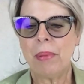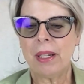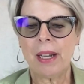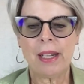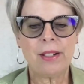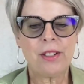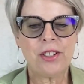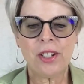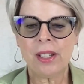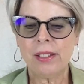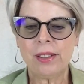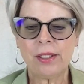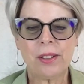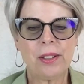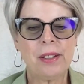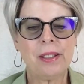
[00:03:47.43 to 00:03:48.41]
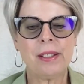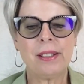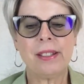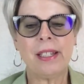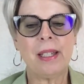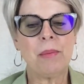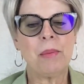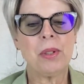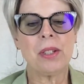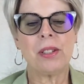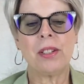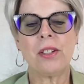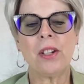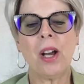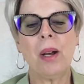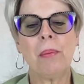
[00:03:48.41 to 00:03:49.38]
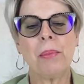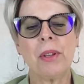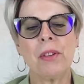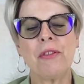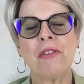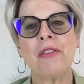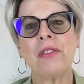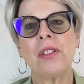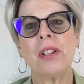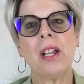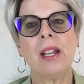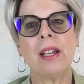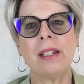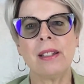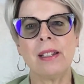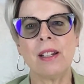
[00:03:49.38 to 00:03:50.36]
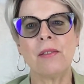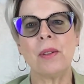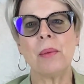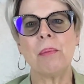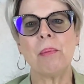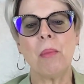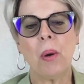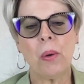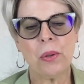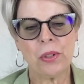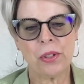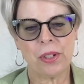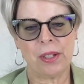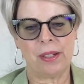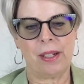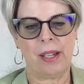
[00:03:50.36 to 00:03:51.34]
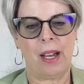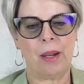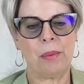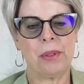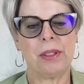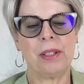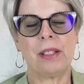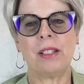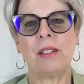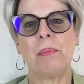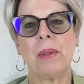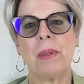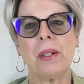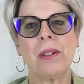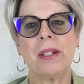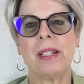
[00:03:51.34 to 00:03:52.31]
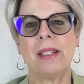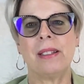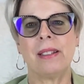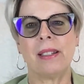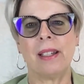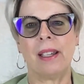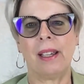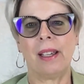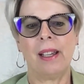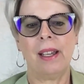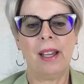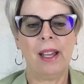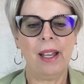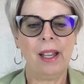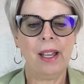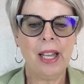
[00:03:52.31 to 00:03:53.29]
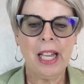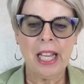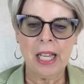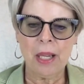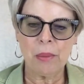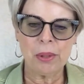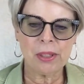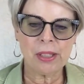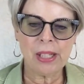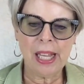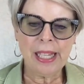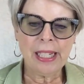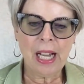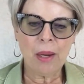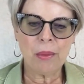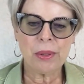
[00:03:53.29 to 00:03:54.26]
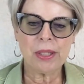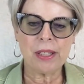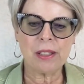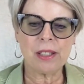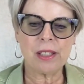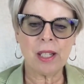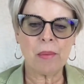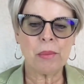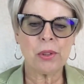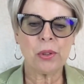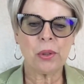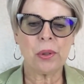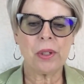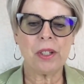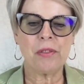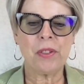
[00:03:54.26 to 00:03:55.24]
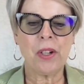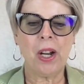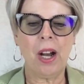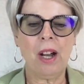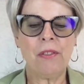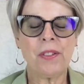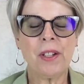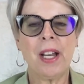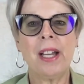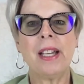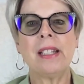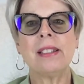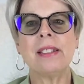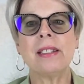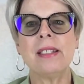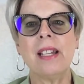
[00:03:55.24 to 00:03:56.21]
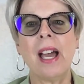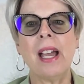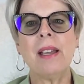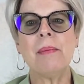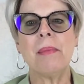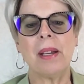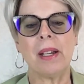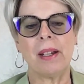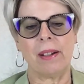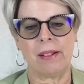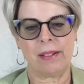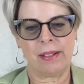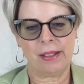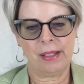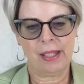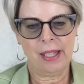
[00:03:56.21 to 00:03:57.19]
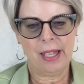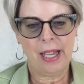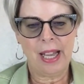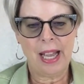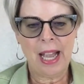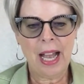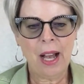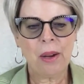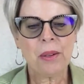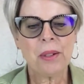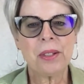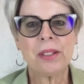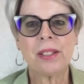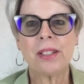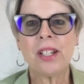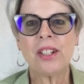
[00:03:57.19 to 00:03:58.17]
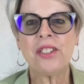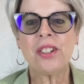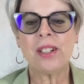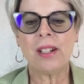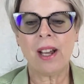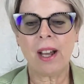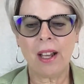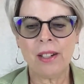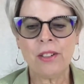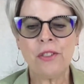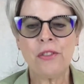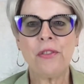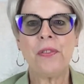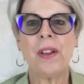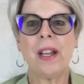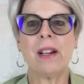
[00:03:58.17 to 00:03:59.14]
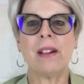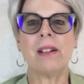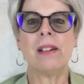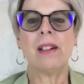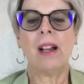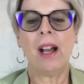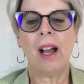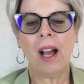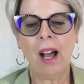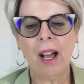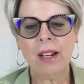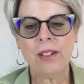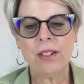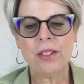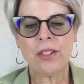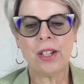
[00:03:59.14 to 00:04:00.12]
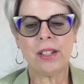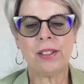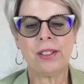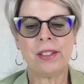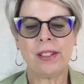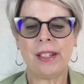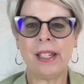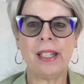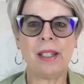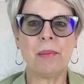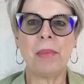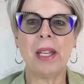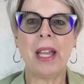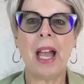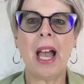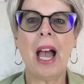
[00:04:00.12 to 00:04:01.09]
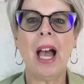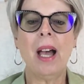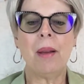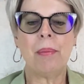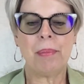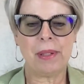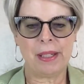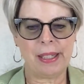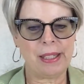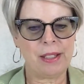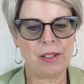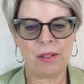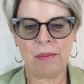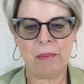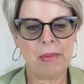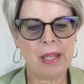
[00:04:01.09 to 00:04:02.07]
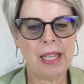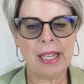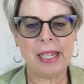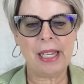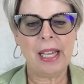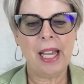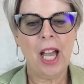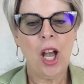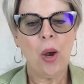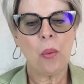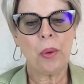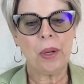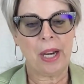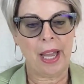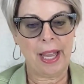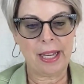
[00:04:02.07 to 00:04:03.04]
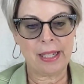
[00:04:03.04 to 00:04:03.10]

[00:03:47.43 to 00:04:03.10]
But I just couldn't seem to stop the flood of emotion I was experiencing. It was like I was in some sort of Kafkaesque nightmare. How could such an unfair, unjust thing be happening to me when